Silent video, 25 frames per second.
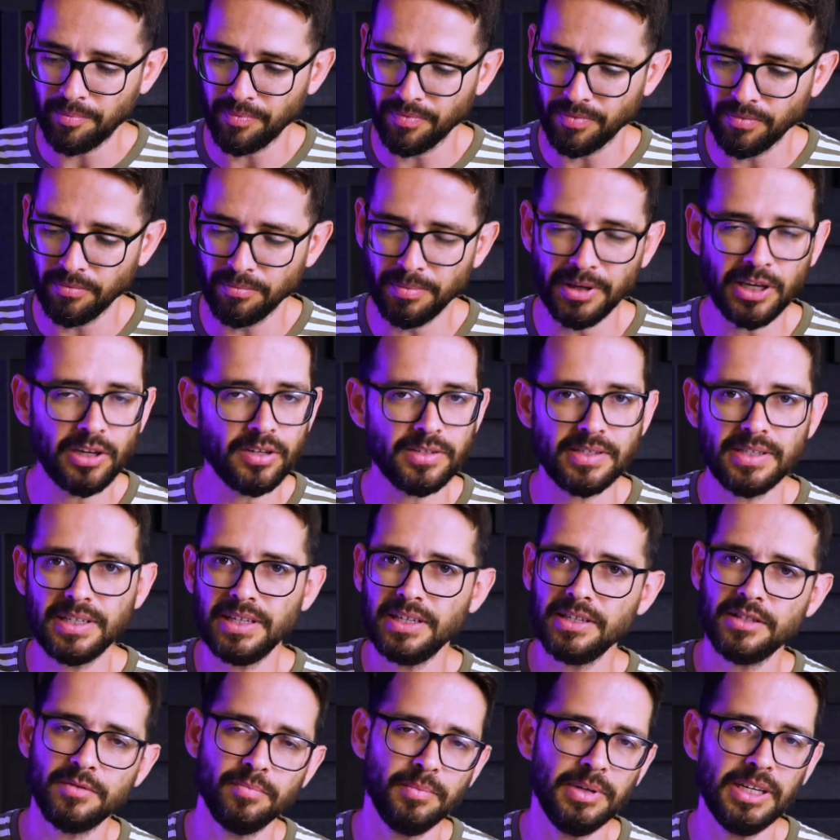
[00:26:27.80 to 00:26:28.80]
because
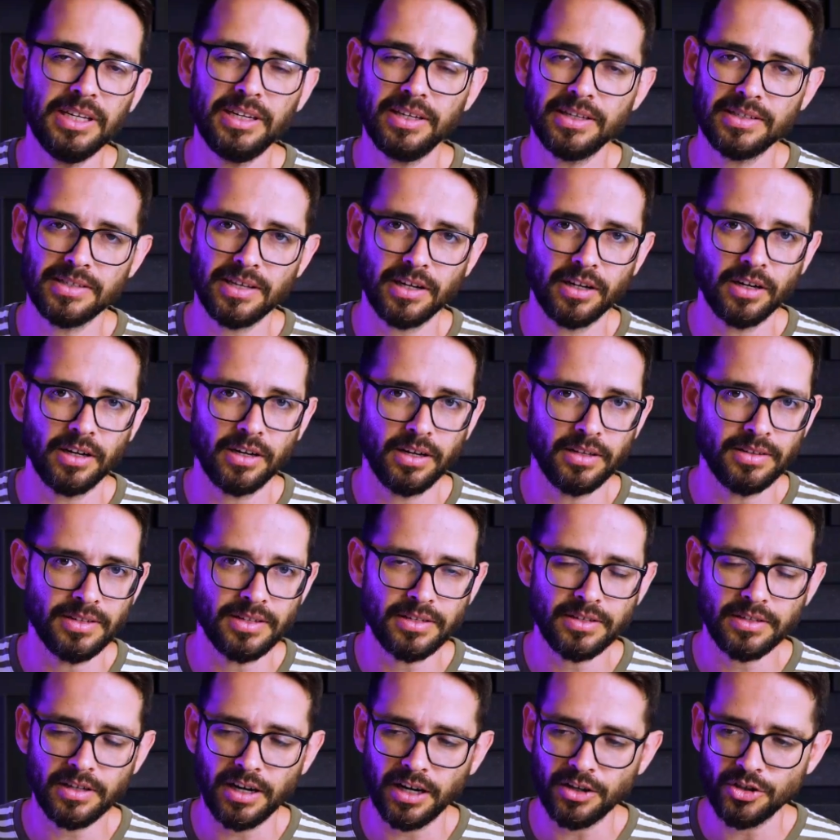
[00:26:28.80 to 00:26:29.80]
these meetings and
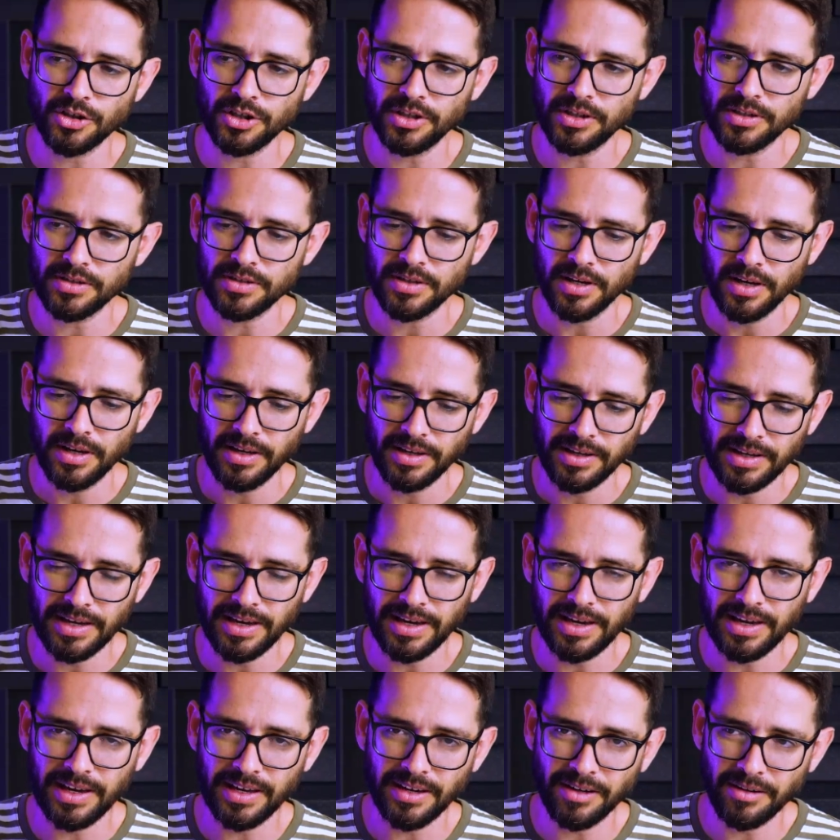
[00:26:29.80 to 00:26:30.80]
discussions
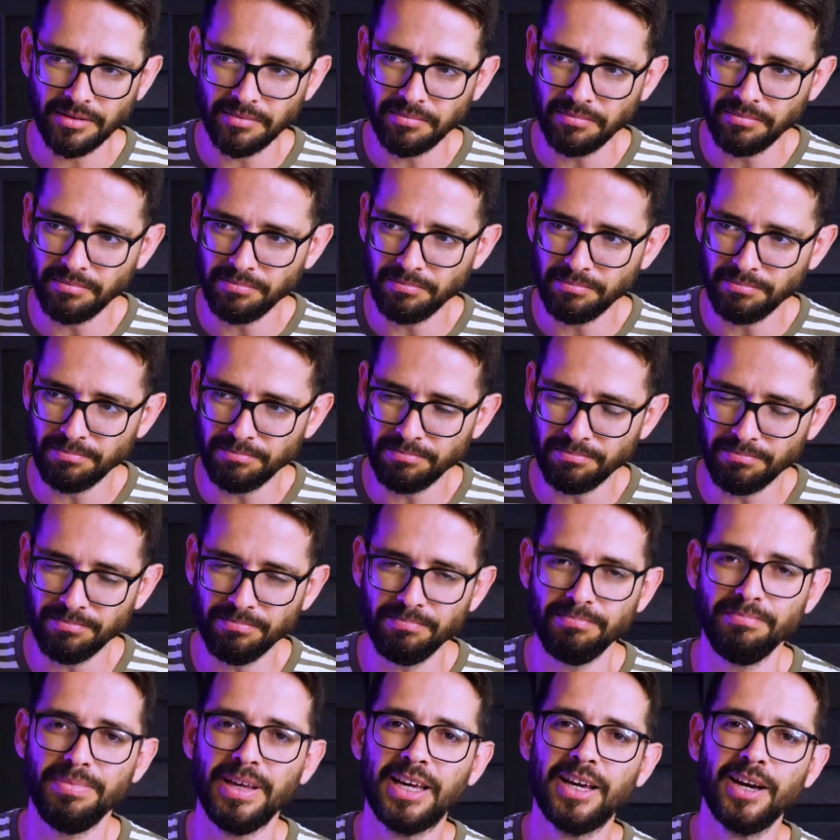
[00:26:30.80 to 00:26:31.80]
can
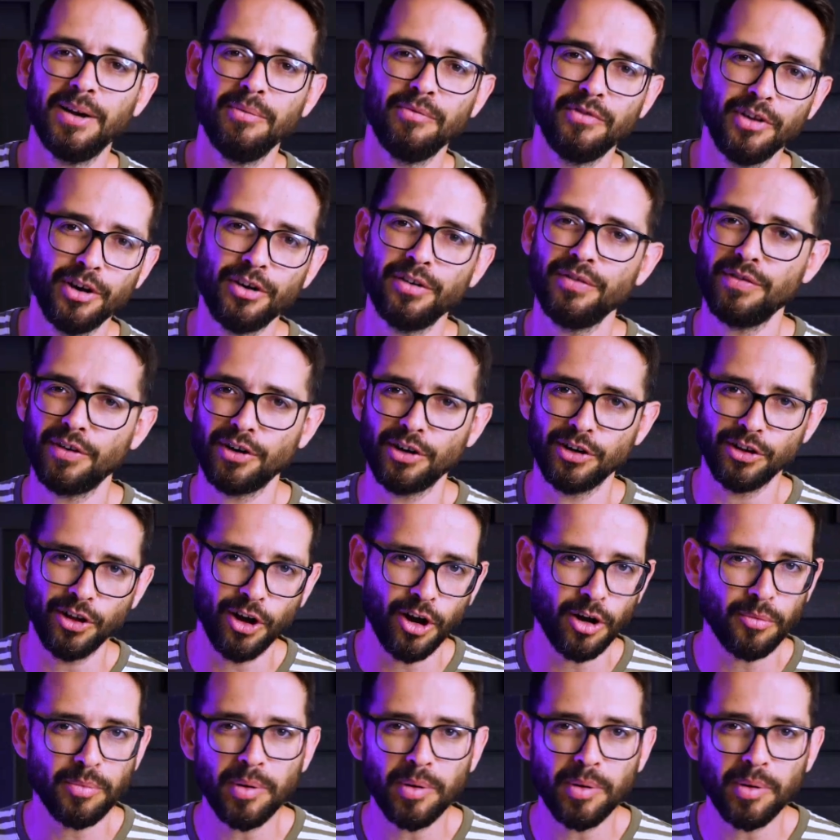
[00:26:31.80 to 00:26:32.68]
become very, very long.